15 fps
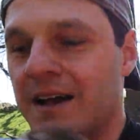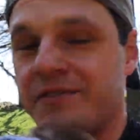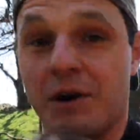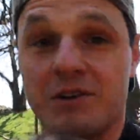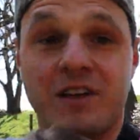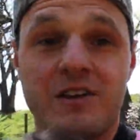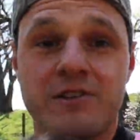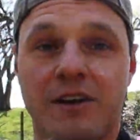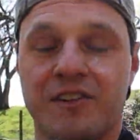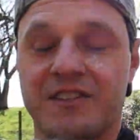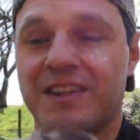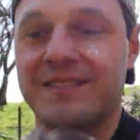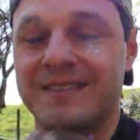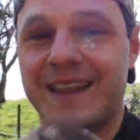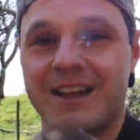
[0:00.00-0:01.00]
Now, I don't know if
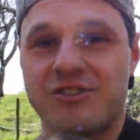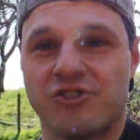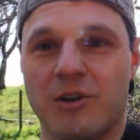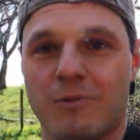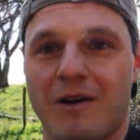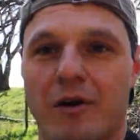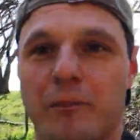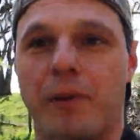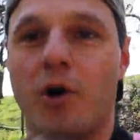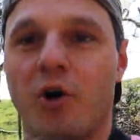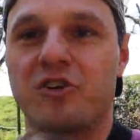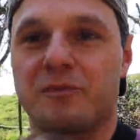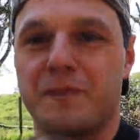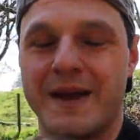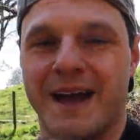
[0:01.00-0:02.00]
this is literal, whether
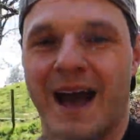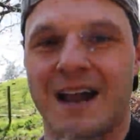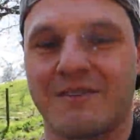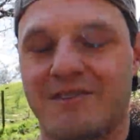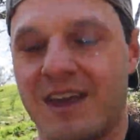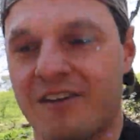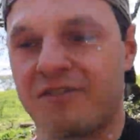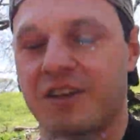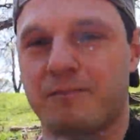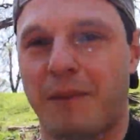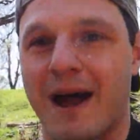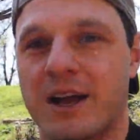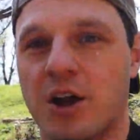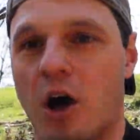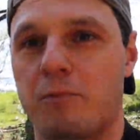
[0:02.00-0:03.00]
Paul's been kind of gifted
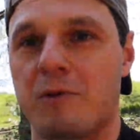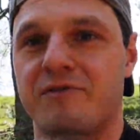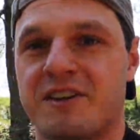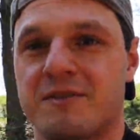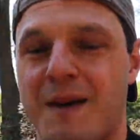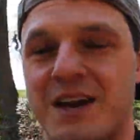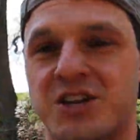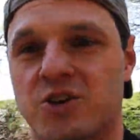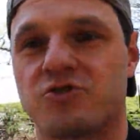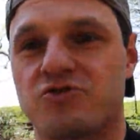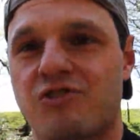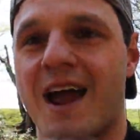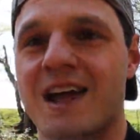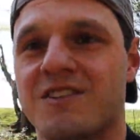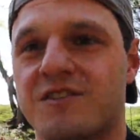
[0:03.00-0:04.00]
by God with a special
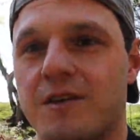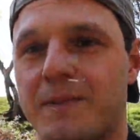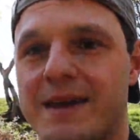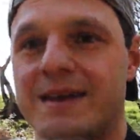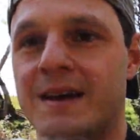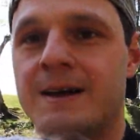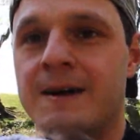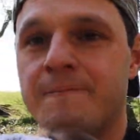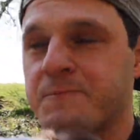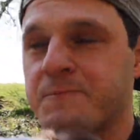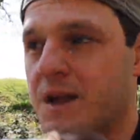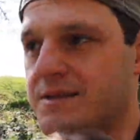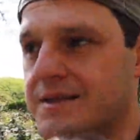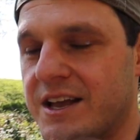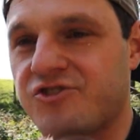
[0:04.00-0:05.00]
grace to be
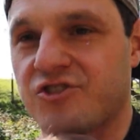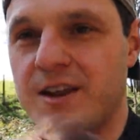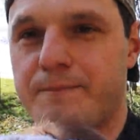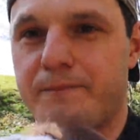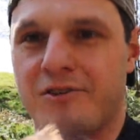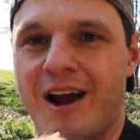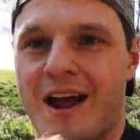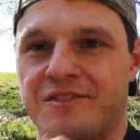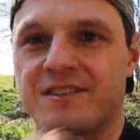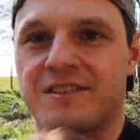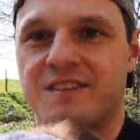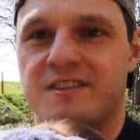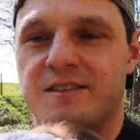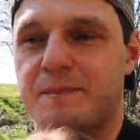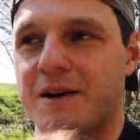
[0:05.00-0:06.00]
literally
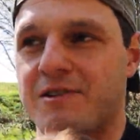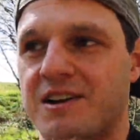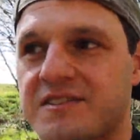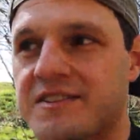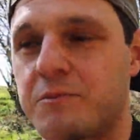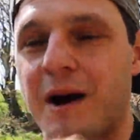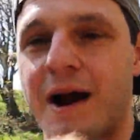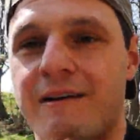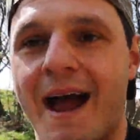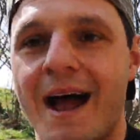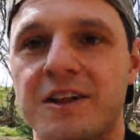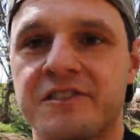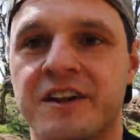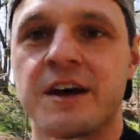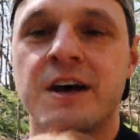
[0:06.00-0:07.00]
present in spirit somewhere
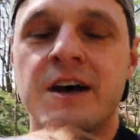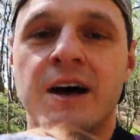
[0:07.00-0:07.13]
else,